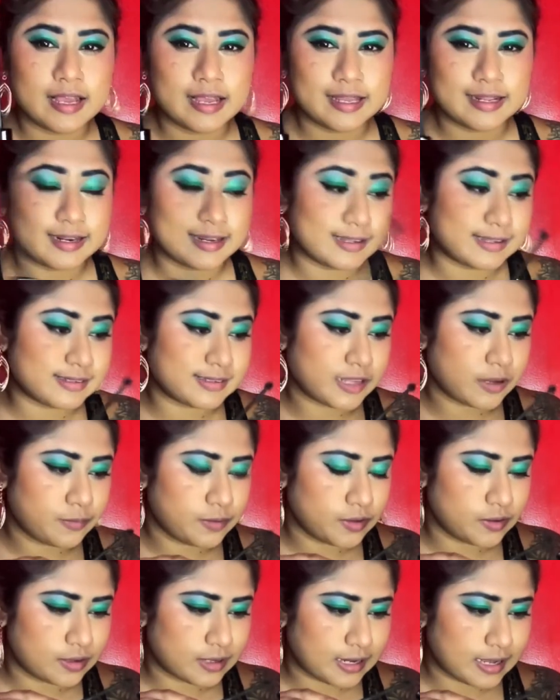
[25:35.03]
This is how it
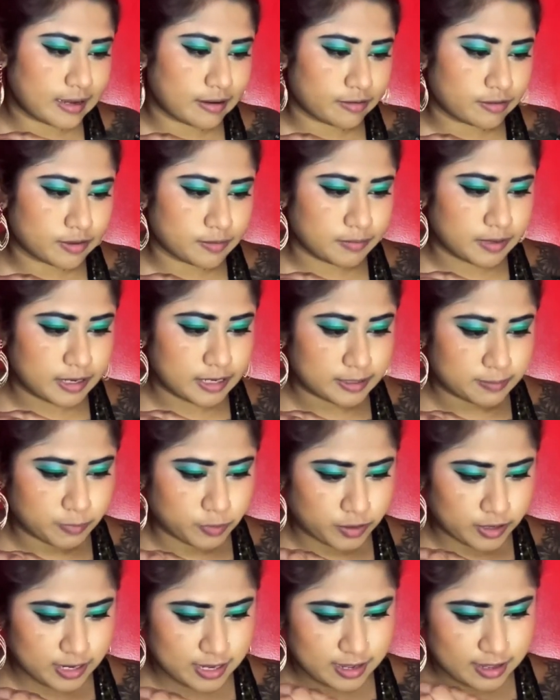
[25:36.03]
looks like. To me, it's more
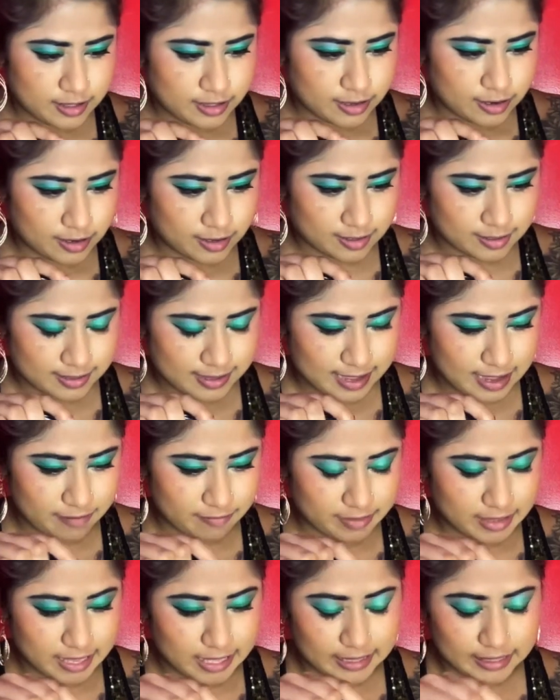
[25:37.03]
easier because I have
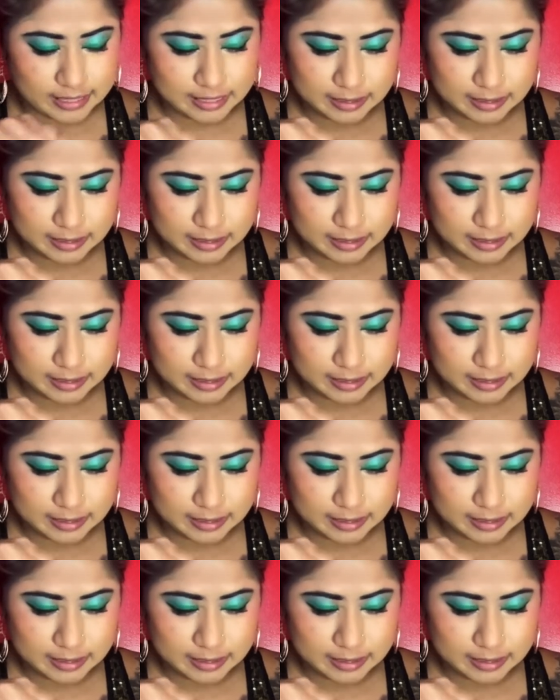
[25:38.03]
that